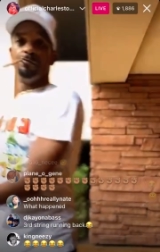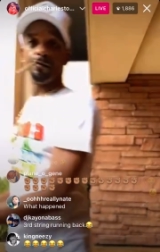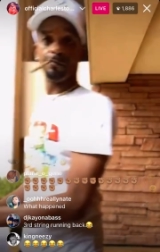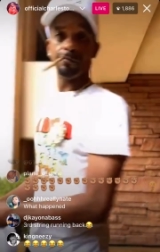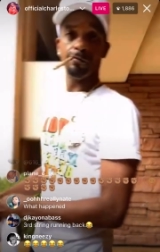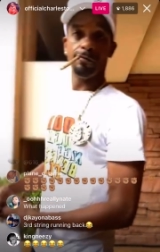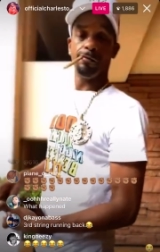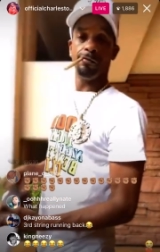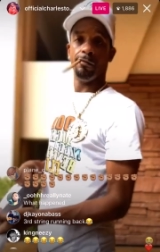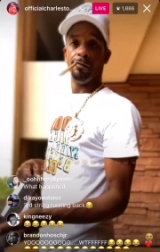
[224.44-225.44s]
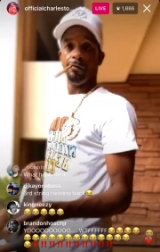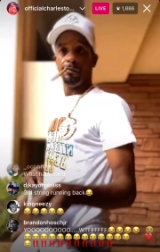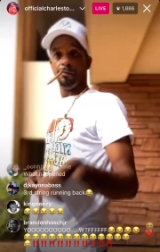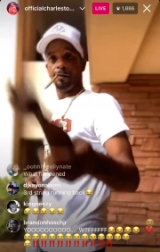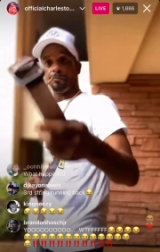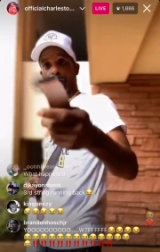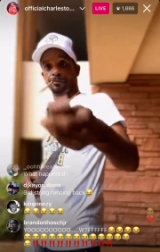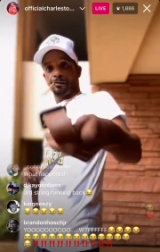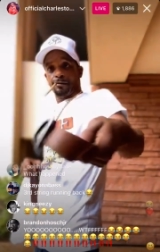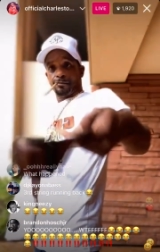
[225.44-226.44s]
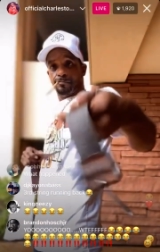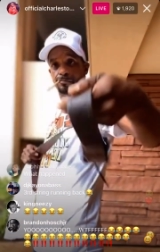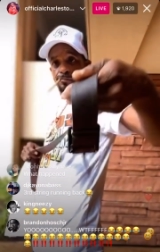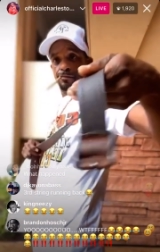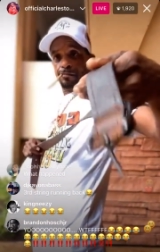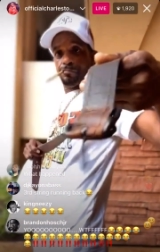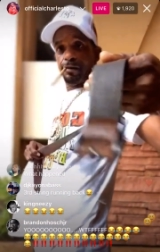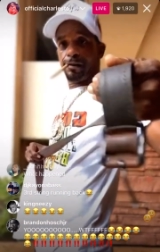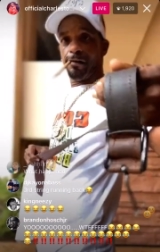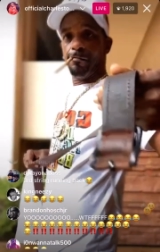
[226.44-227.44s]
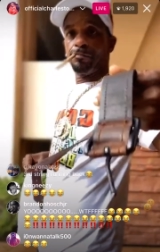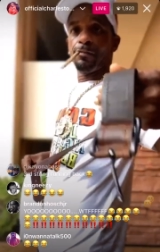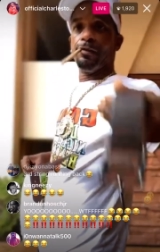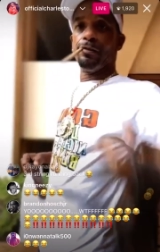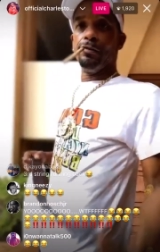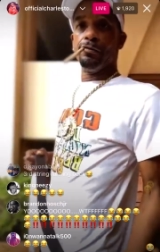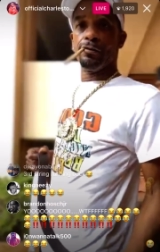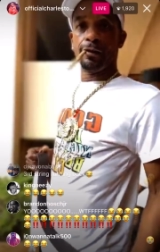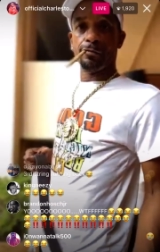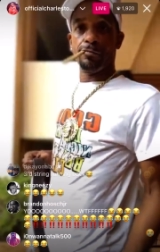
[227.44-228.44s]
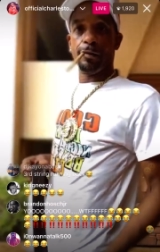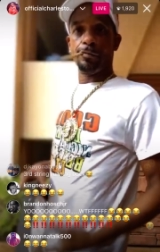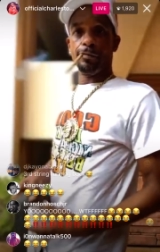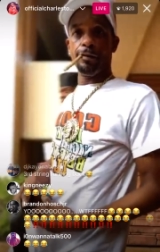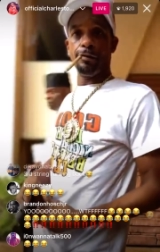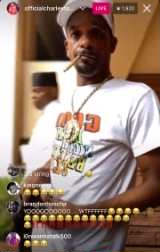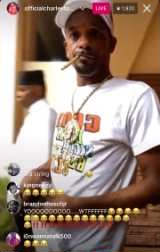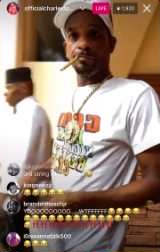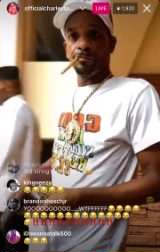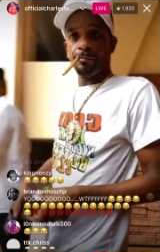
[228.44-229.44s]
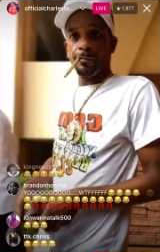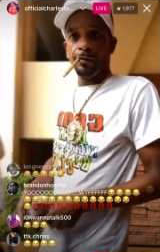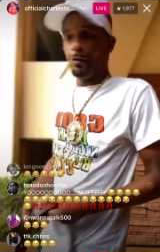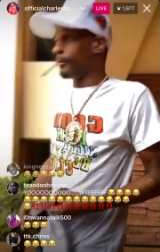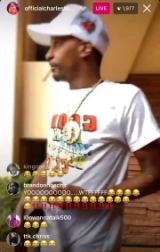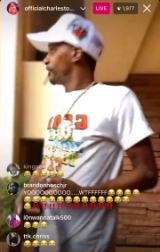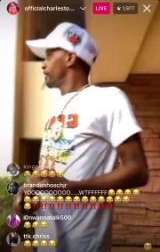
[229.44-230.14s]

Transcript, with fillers: Nigga. I know how to take that motherfucking belt off and use it as a weapon, nigga. Cause.